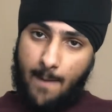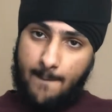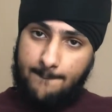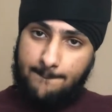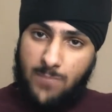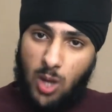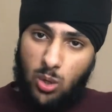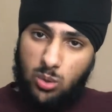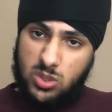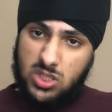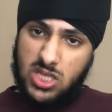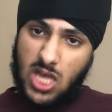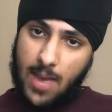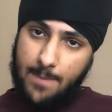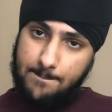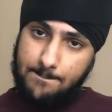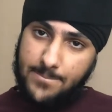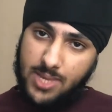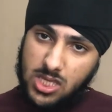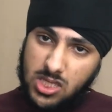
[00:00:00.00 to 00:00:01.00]
Pose
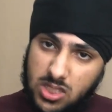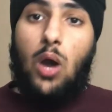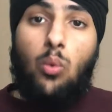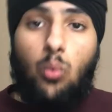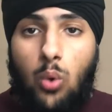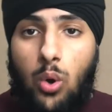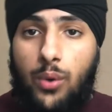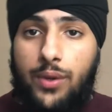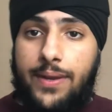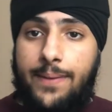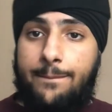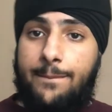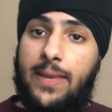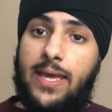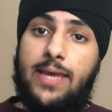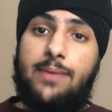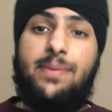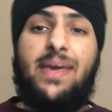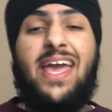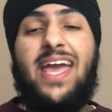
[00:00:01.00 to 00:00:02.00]
up. I want it,
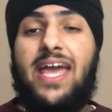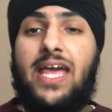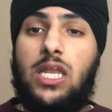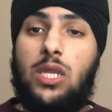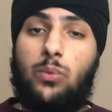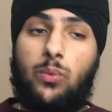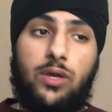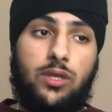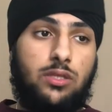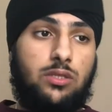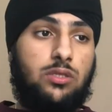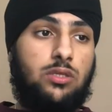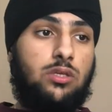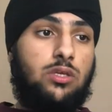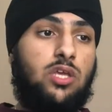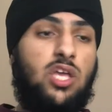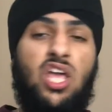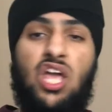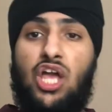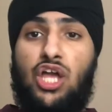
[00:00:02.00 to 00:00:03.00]
babe. Anyway.
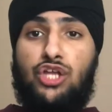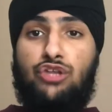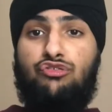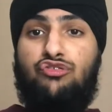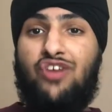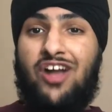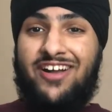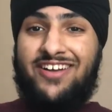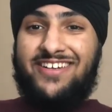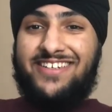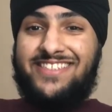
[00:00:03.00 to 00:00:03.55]
Drunk or